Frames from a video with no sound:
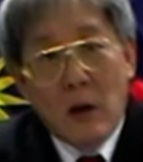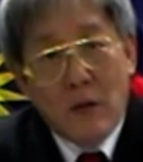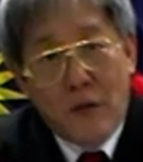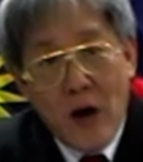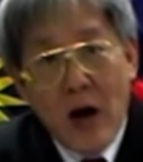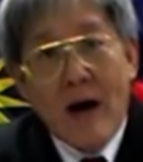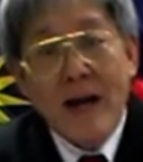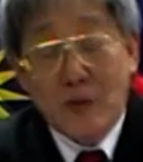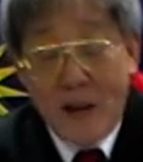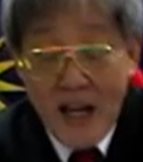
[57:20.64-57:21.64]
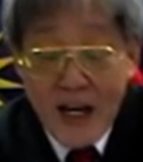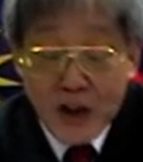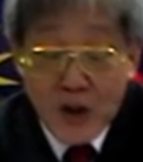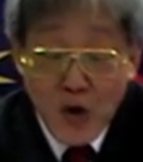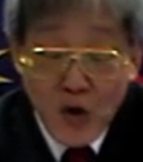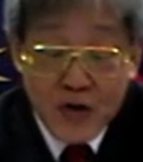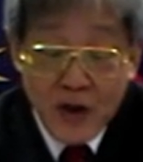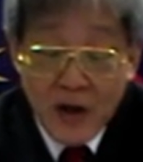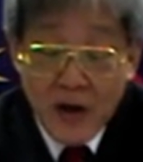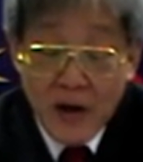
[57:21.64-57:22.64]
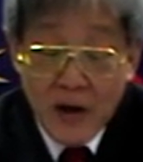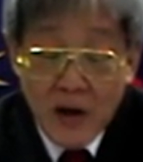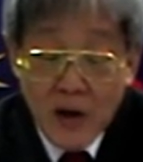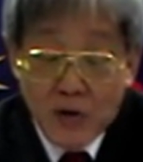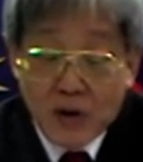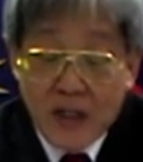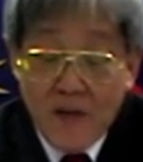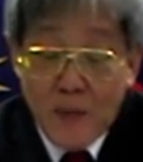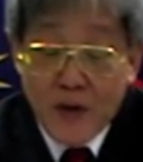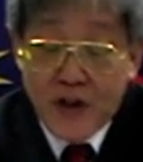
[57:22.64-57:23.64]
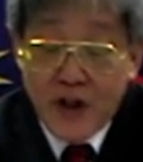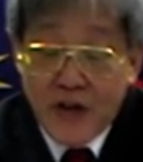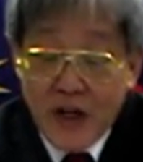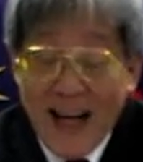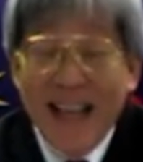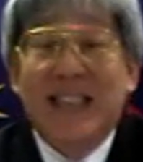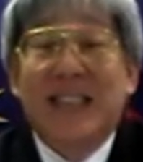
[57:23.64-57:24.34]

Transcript: for arrest to be issued to civil procedure is